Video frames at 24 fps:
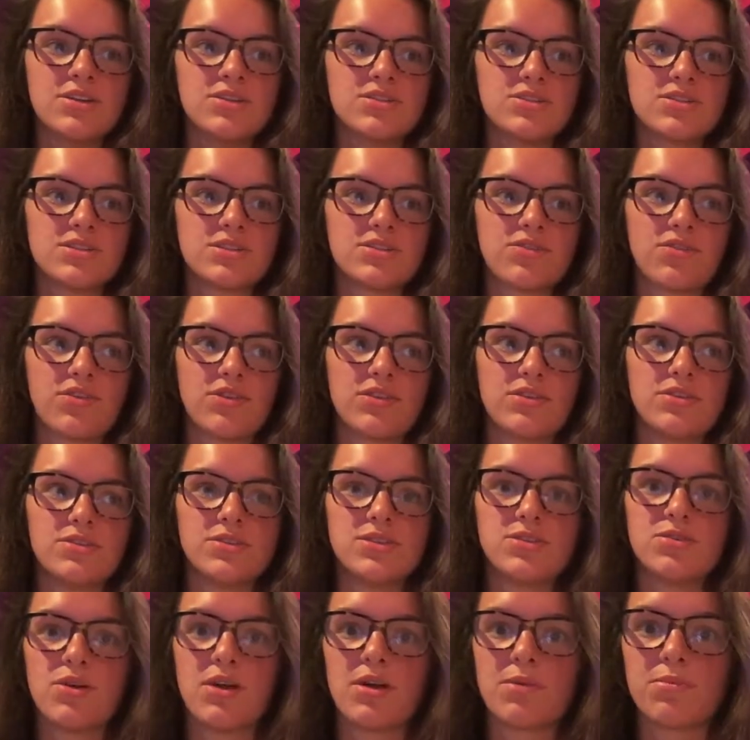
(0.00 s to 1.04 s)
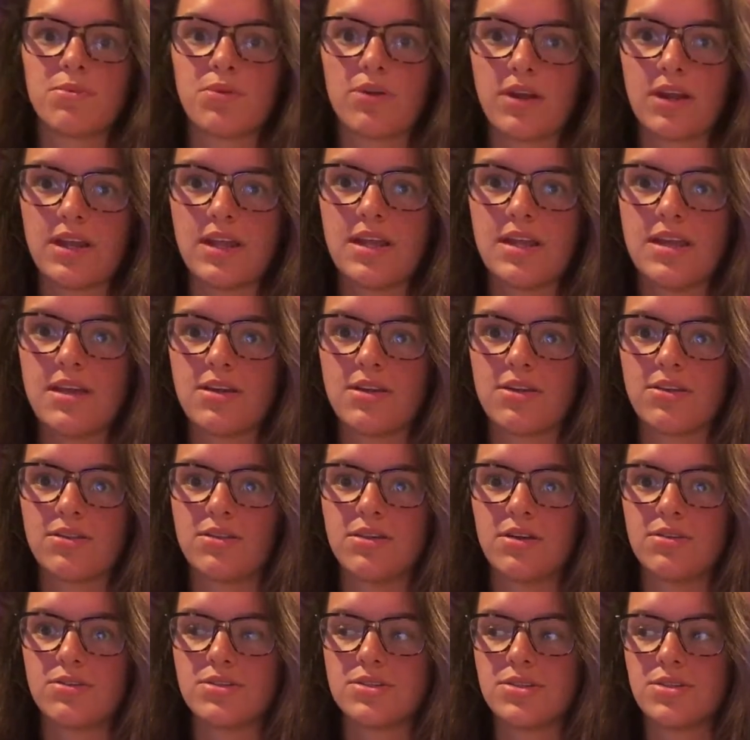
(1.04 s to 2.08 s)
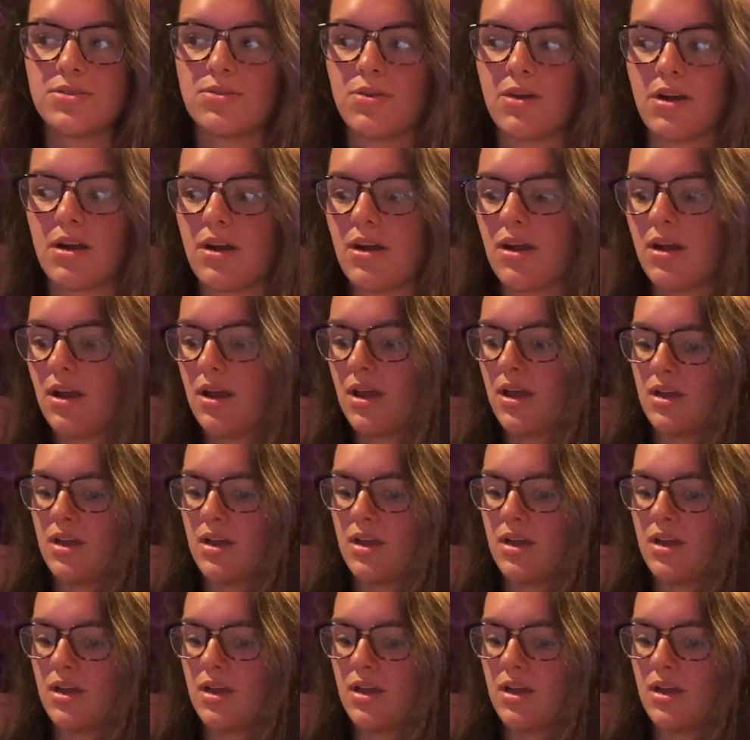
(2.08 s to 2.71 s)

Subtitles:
just for those who are pretty or those who are